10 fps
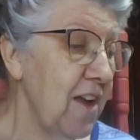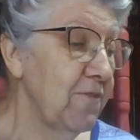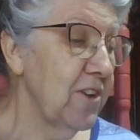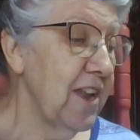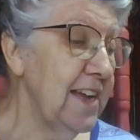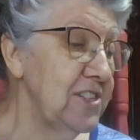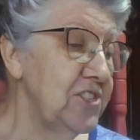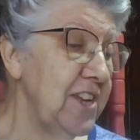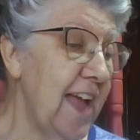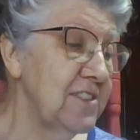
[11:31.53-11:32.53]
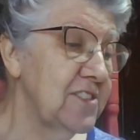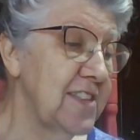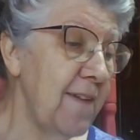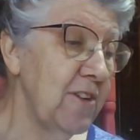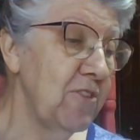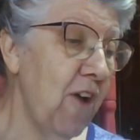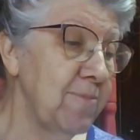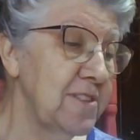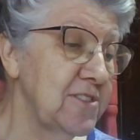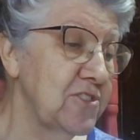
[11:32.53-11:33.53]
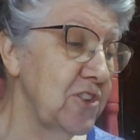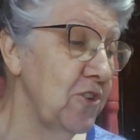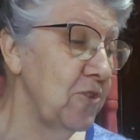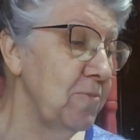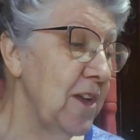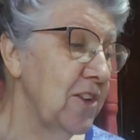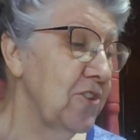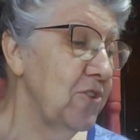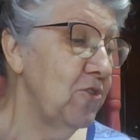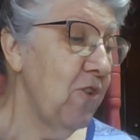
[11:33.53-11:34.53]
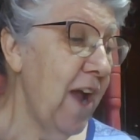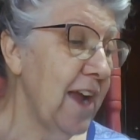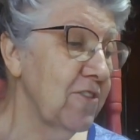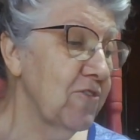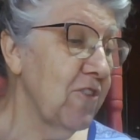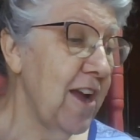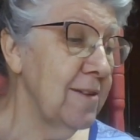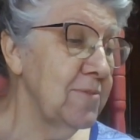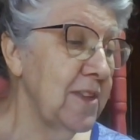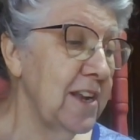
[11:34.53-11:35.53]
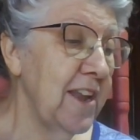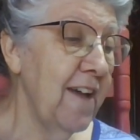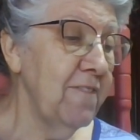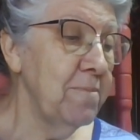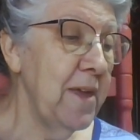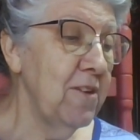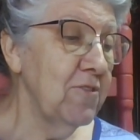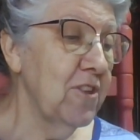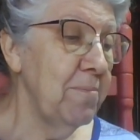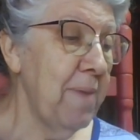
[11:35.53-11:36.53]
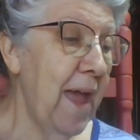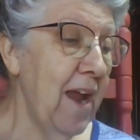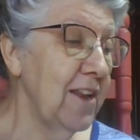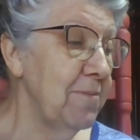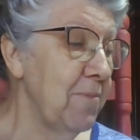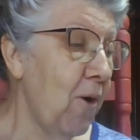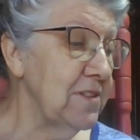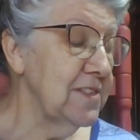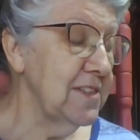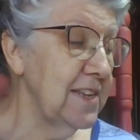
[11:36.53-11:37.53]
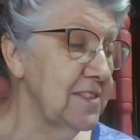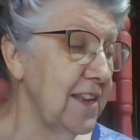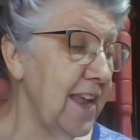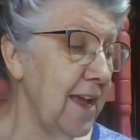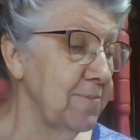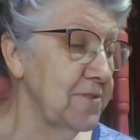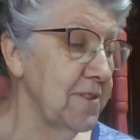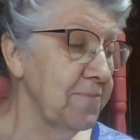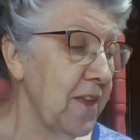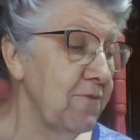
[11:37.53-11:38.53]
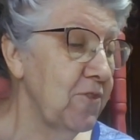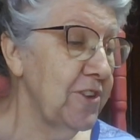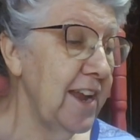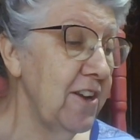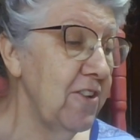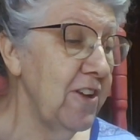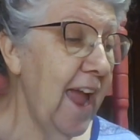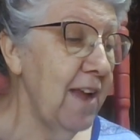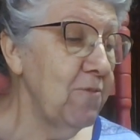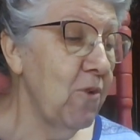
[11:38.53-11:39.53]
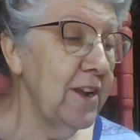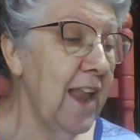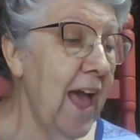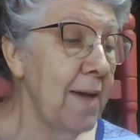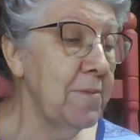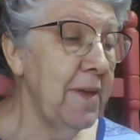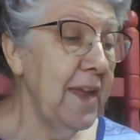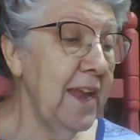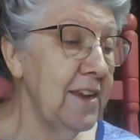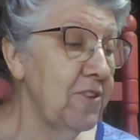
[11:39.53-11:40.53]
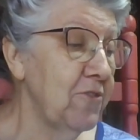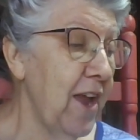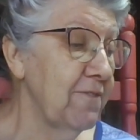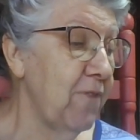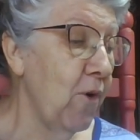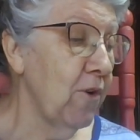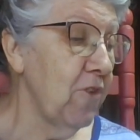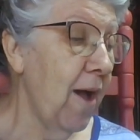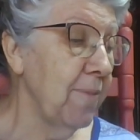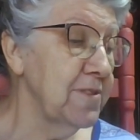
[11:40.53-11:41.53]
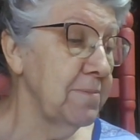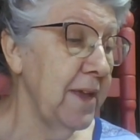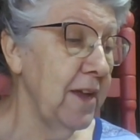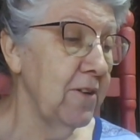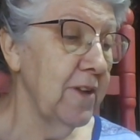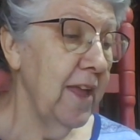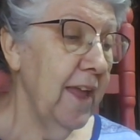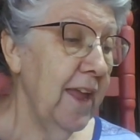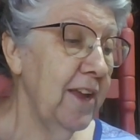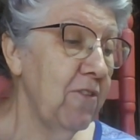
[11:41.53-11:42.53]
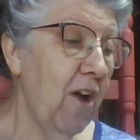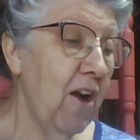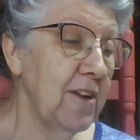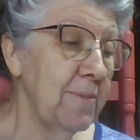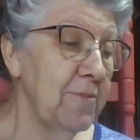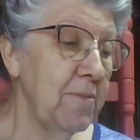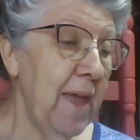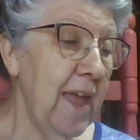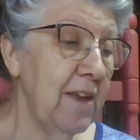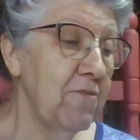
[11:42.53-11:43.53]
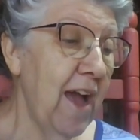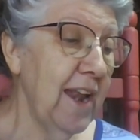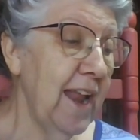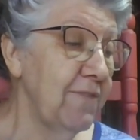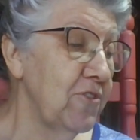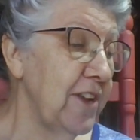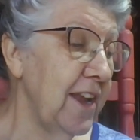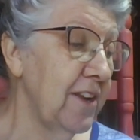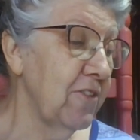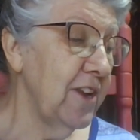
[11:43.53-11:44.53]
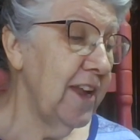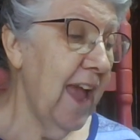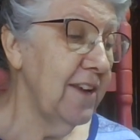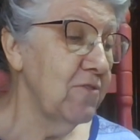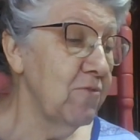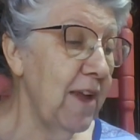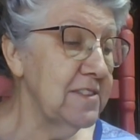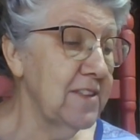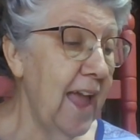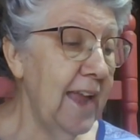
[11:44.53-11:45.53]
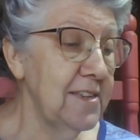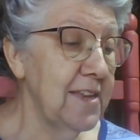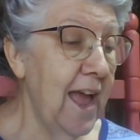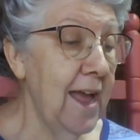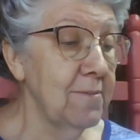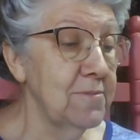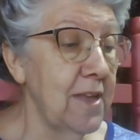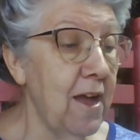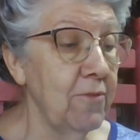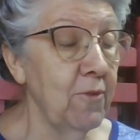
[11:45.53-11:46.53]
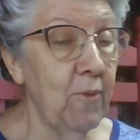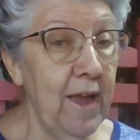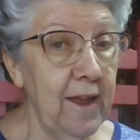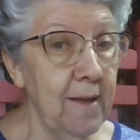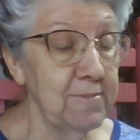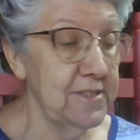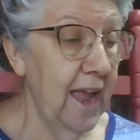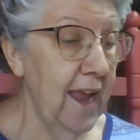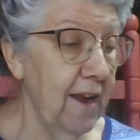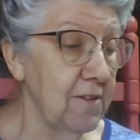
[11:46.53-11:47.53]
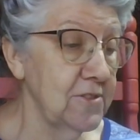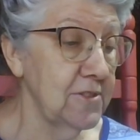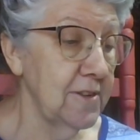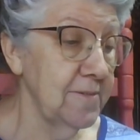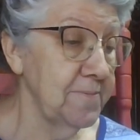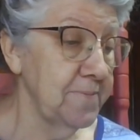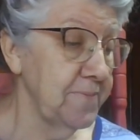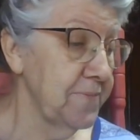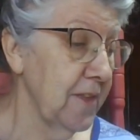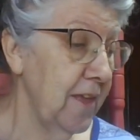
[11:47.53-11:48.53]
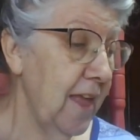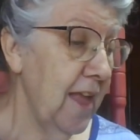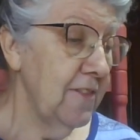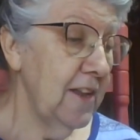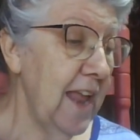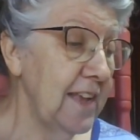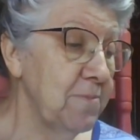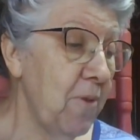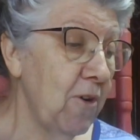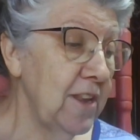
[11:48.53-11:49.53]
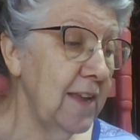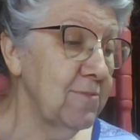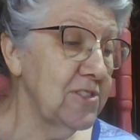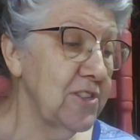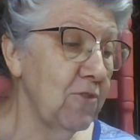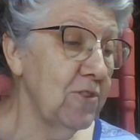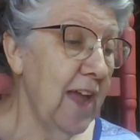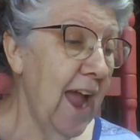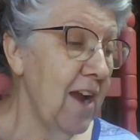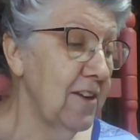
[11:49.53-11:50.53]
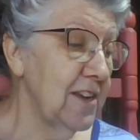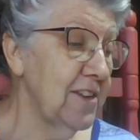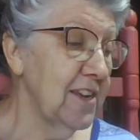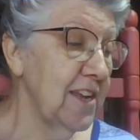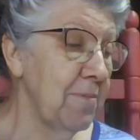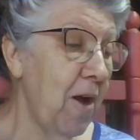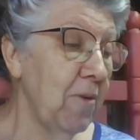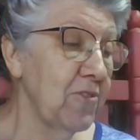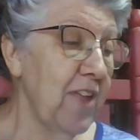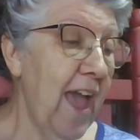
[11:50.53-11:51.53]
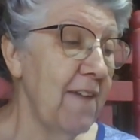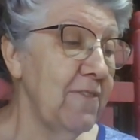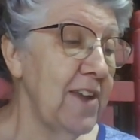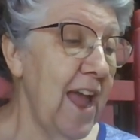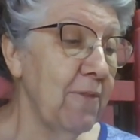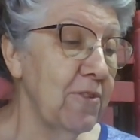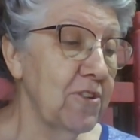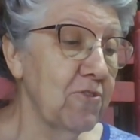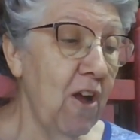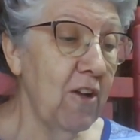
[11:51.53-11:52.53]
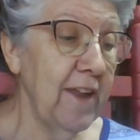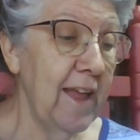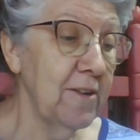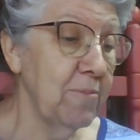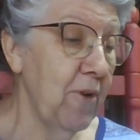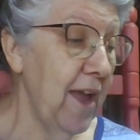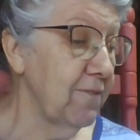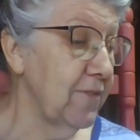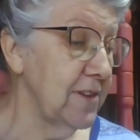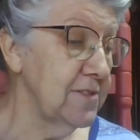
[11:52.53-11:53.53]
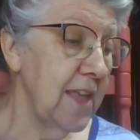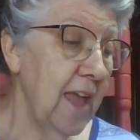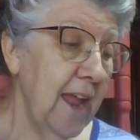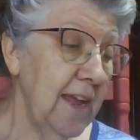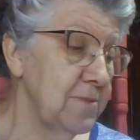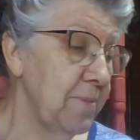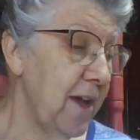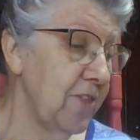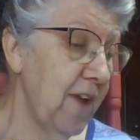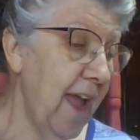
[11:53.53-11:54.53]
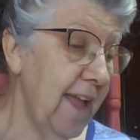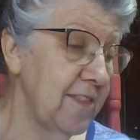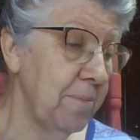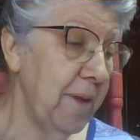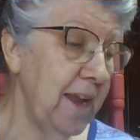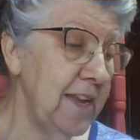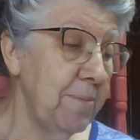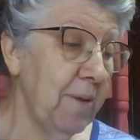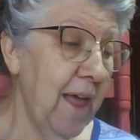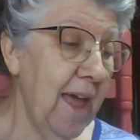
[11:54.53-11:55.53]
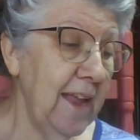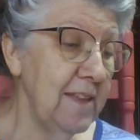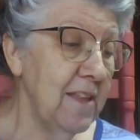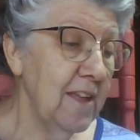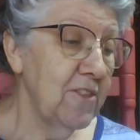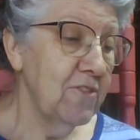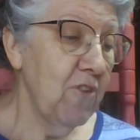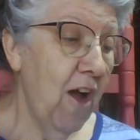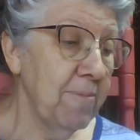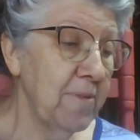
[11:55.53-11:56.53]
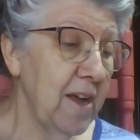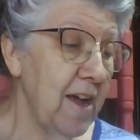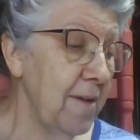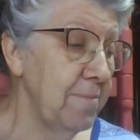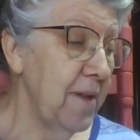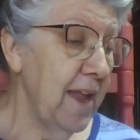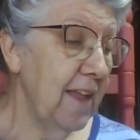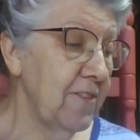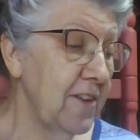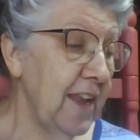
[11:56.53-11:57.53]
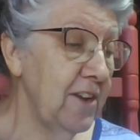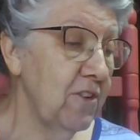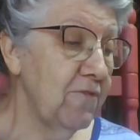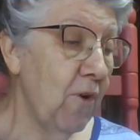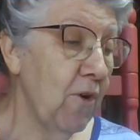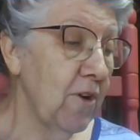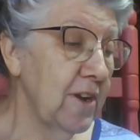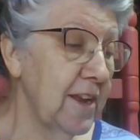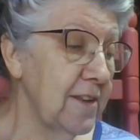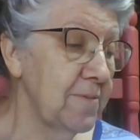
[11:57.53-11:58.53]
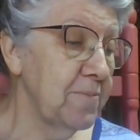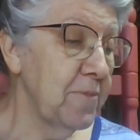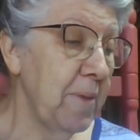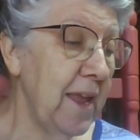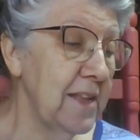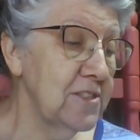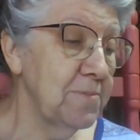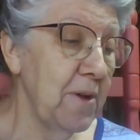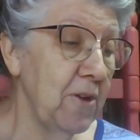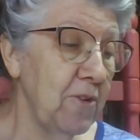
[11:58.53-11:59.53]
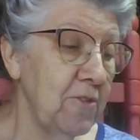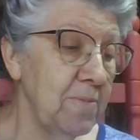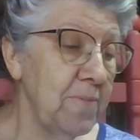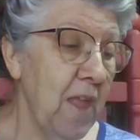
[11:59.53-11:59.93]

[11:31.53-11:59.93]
For lunch he had 7 drops of soup, 2 cracker crumbs, and enough milk to barely moisten his lips. For dinner he ate 1 lima bean and drank 4 drops of milk. He crawled up to bed right after dinner. He had to rest 8 times on the way upstairs. The next morning he was so tired it took him almost half an hour to crawl down to breakfast. His mother had the penny plate, the drop cup, and the needle fork and pin spoon.